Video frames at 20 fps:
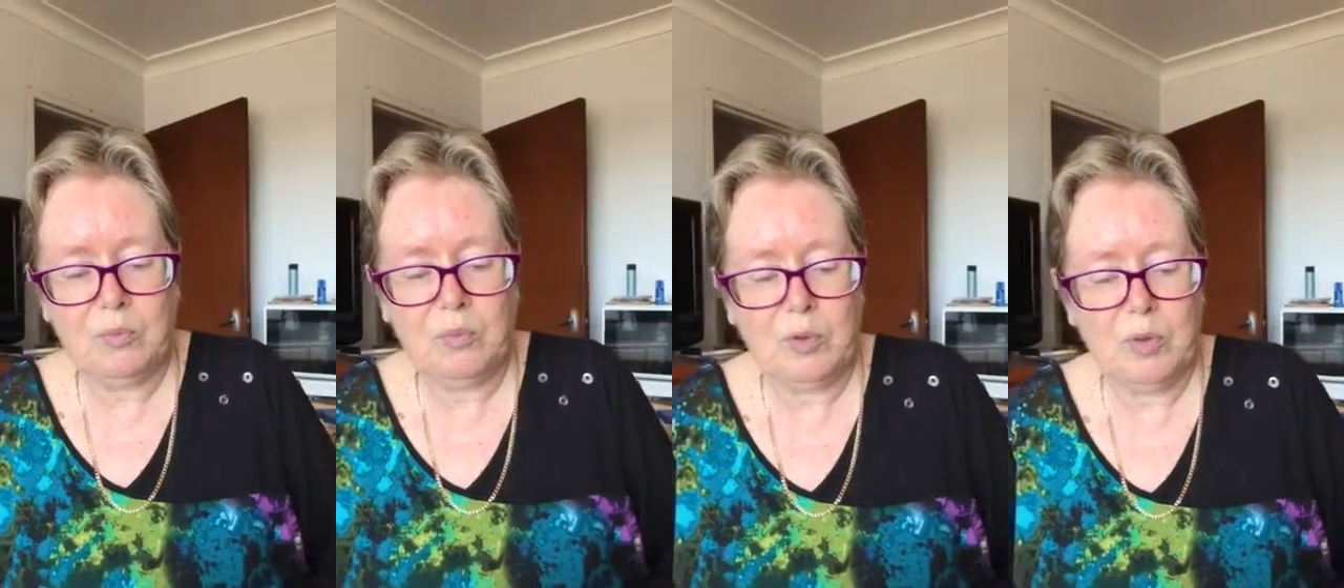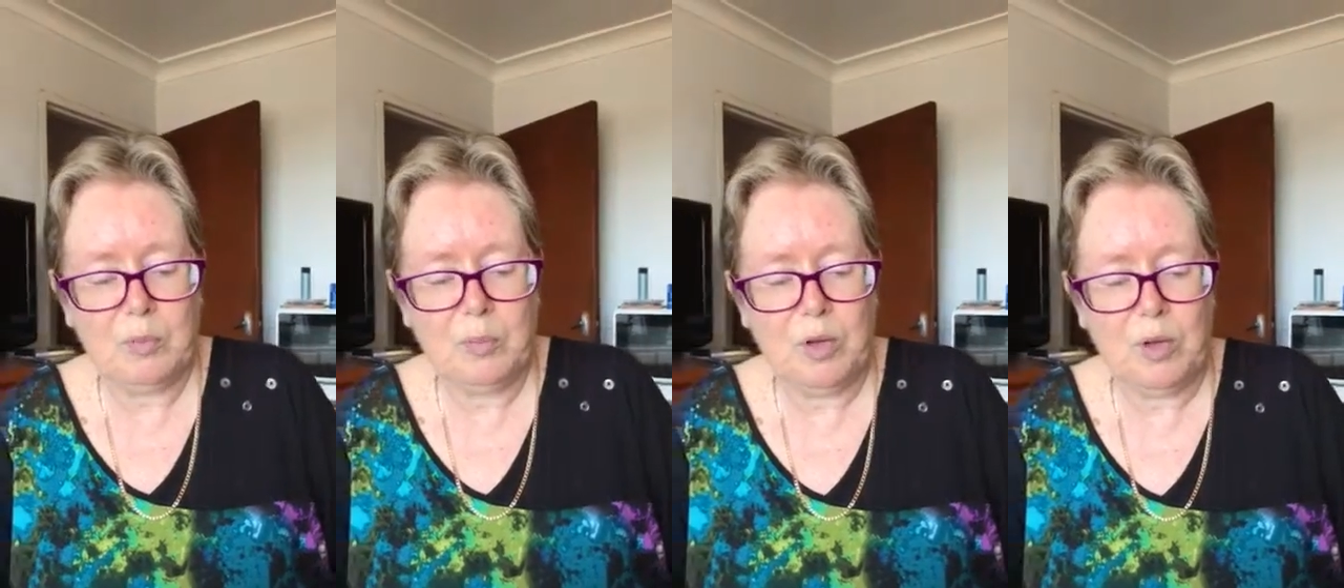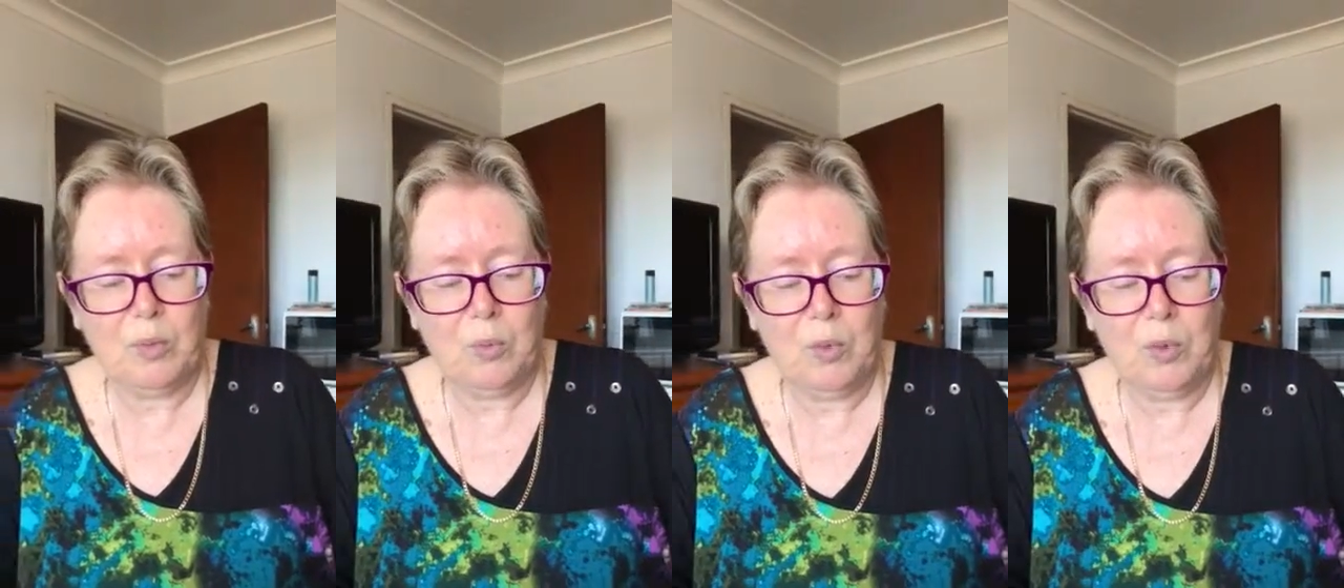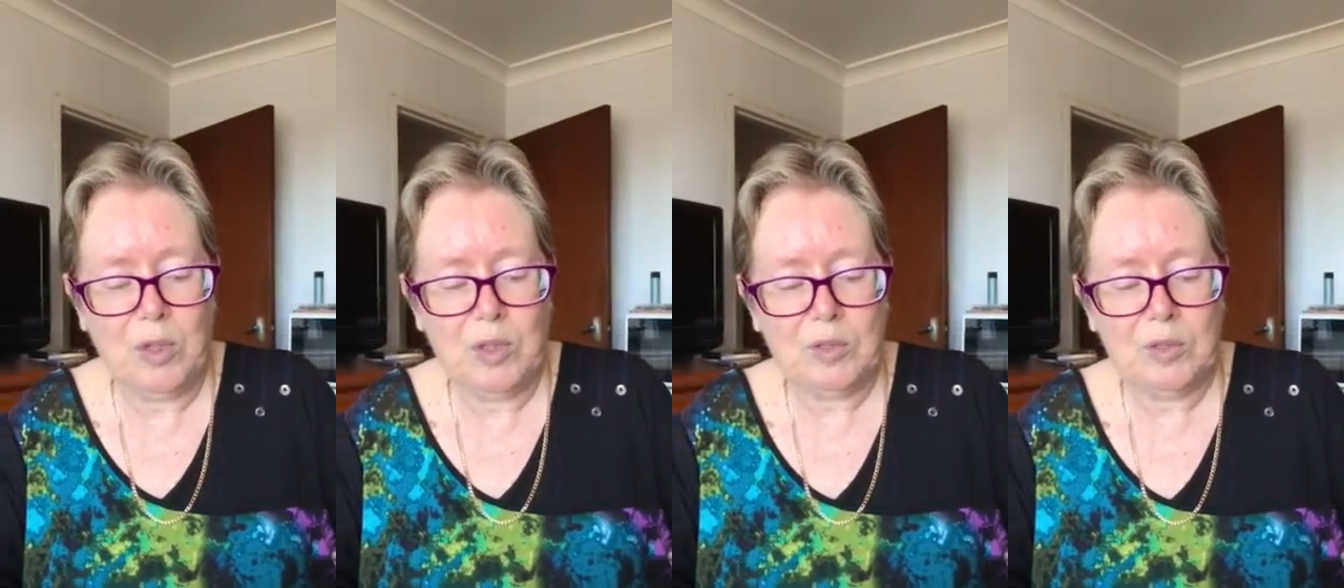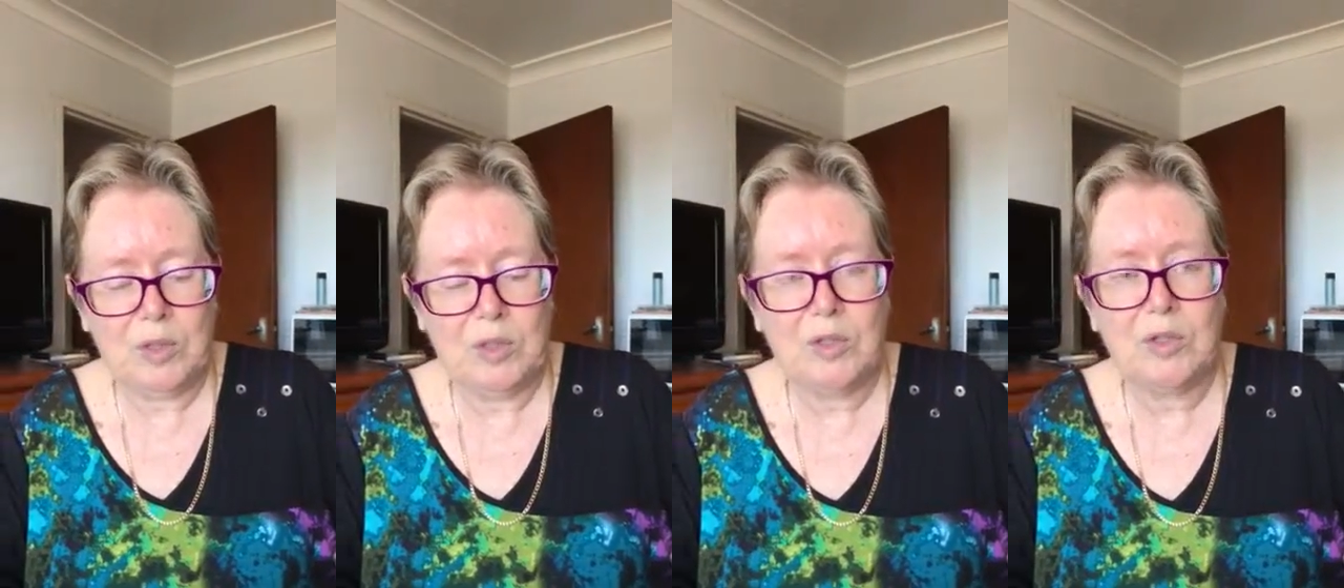with my
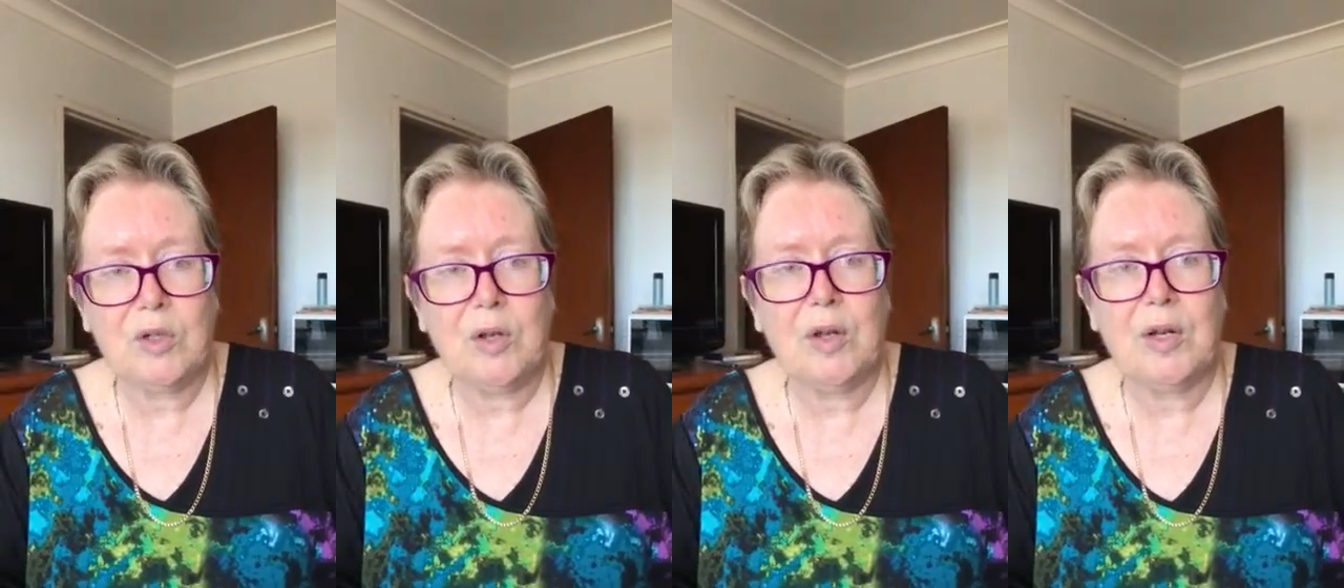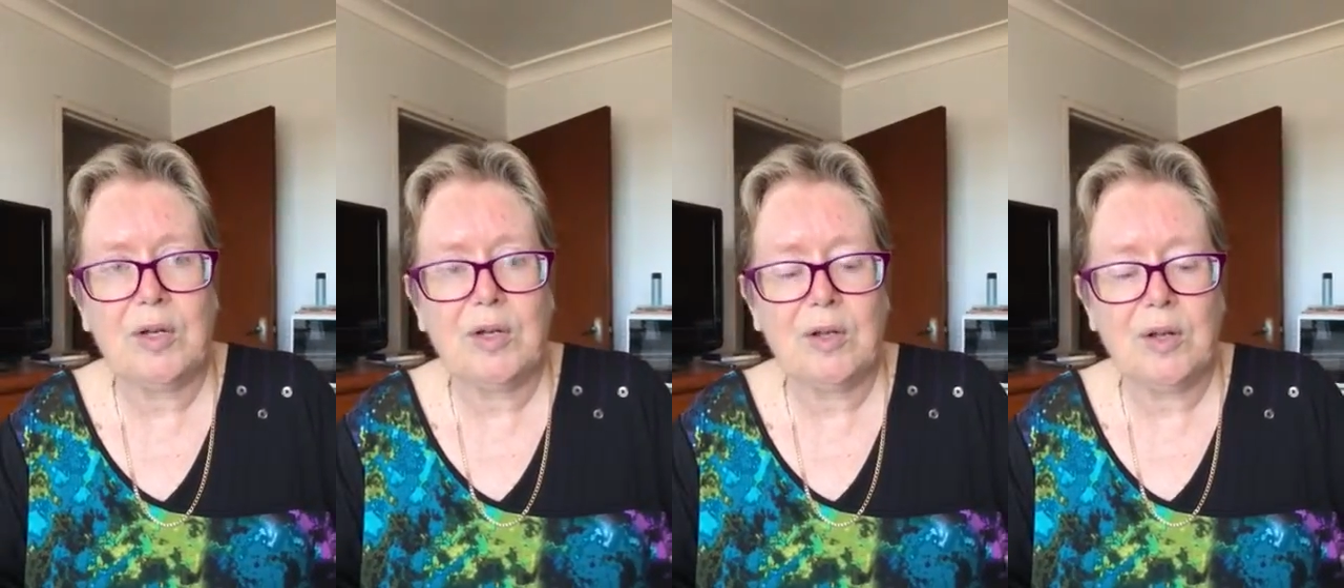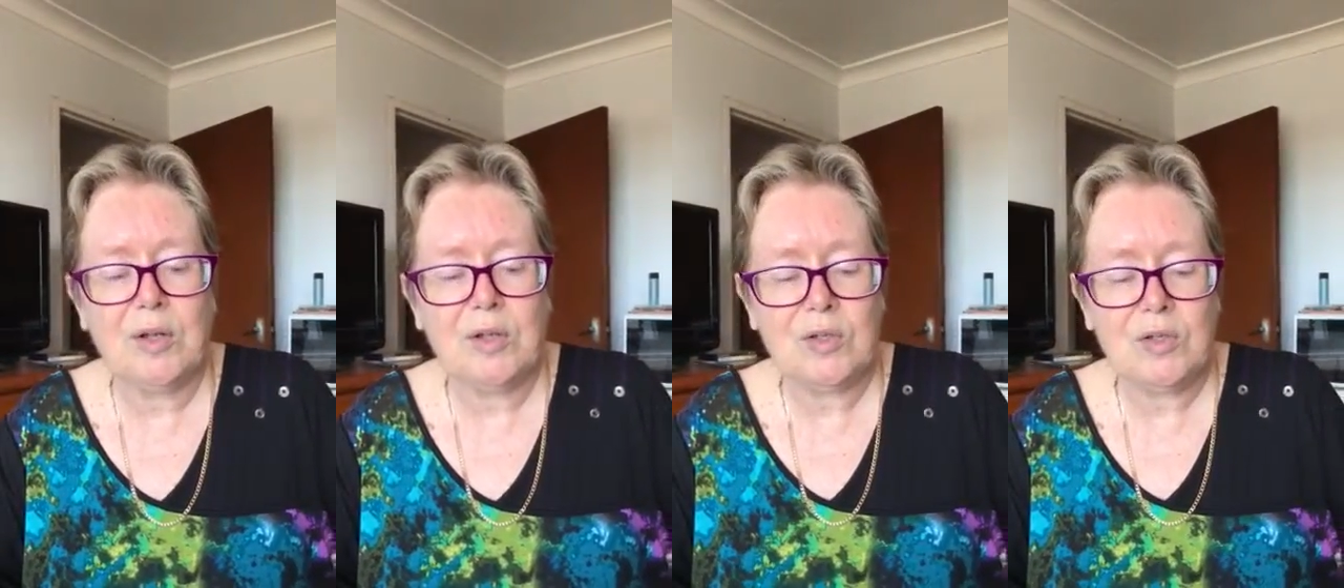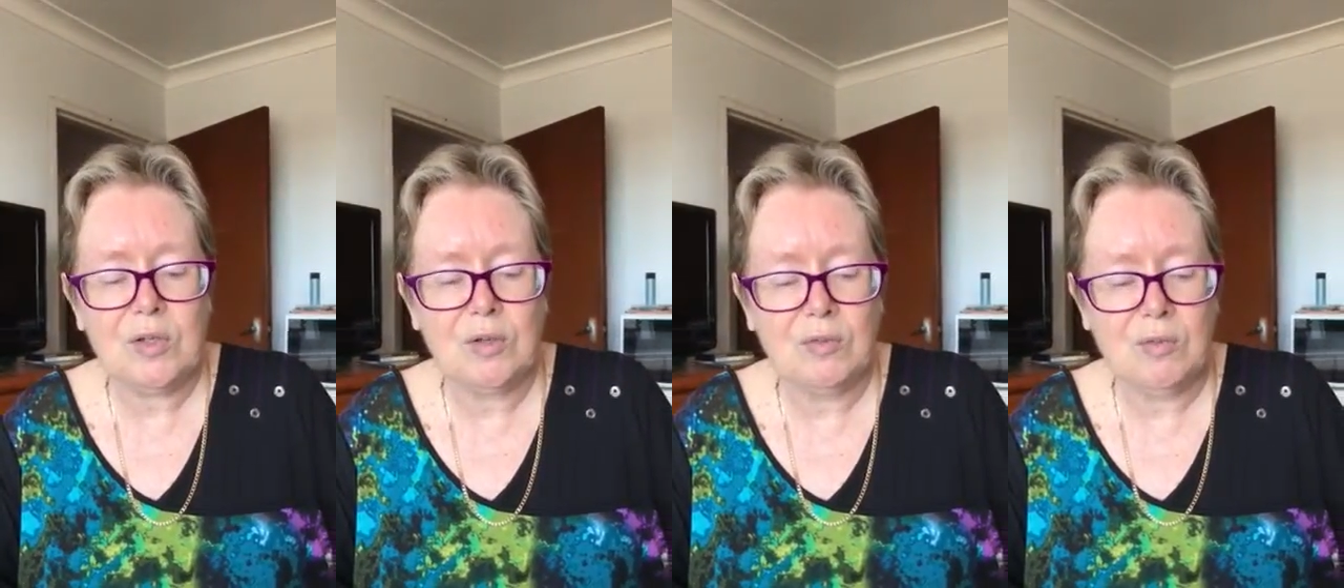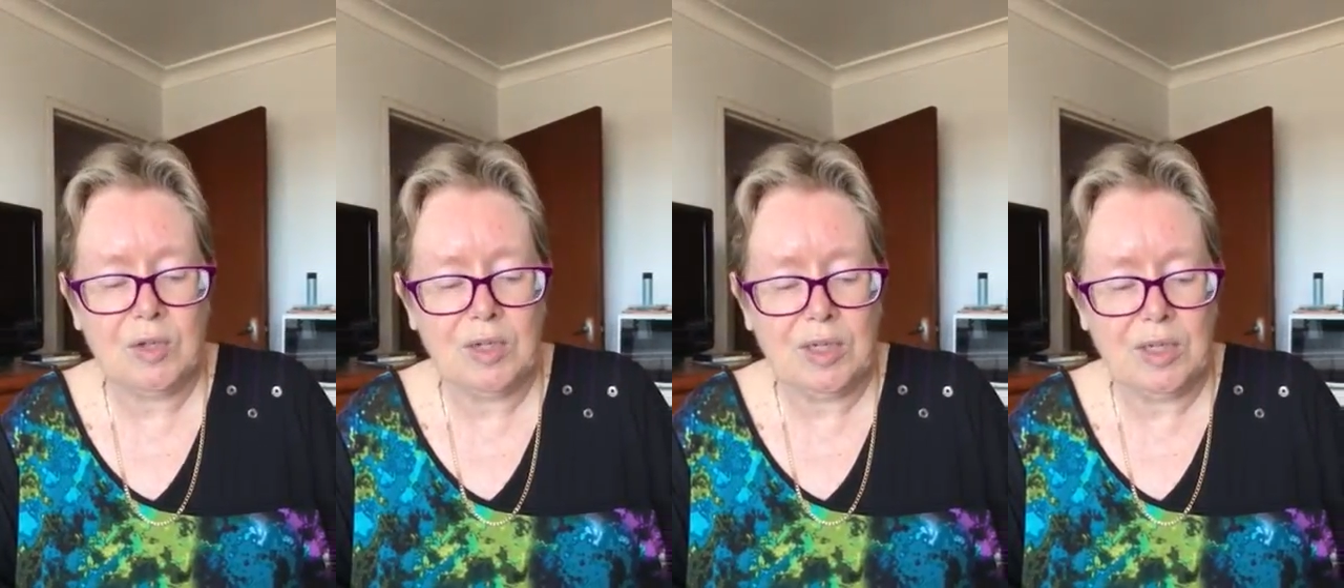work since
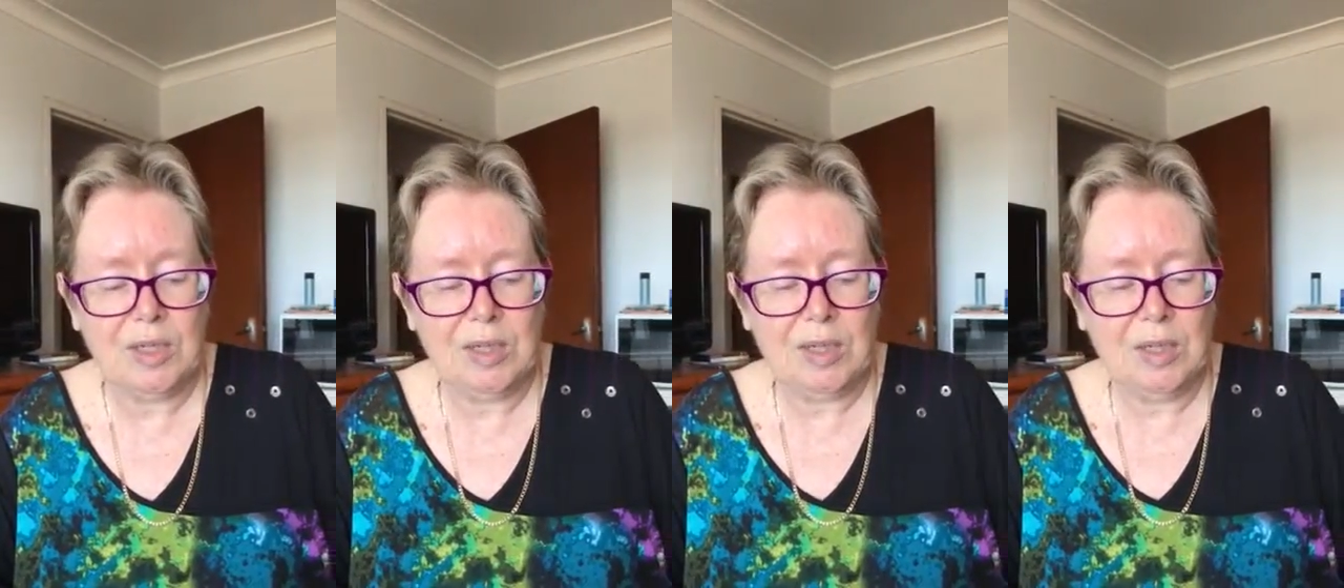1997.